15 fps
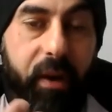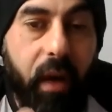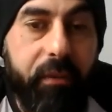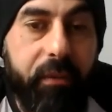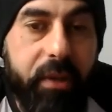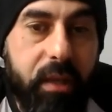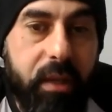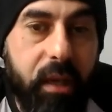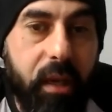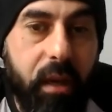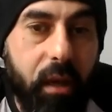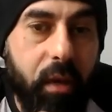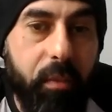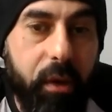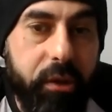obviously, in a
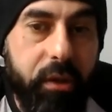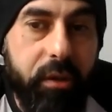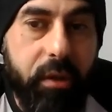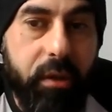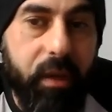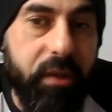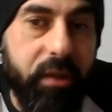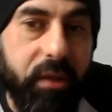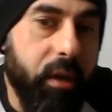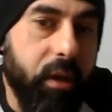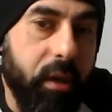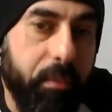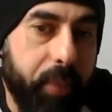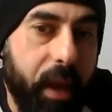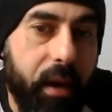commercial gym because you're a
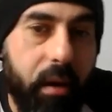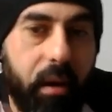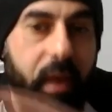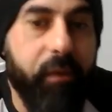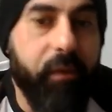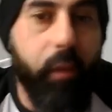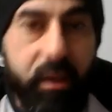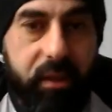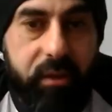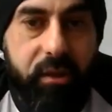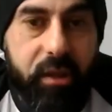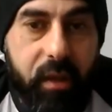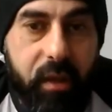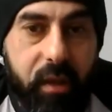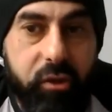competitor. Everyone's
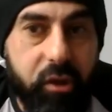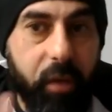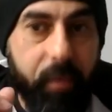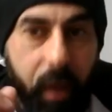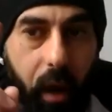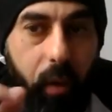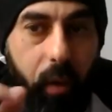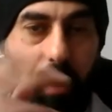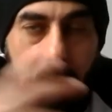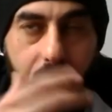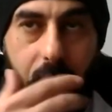just a gym goer,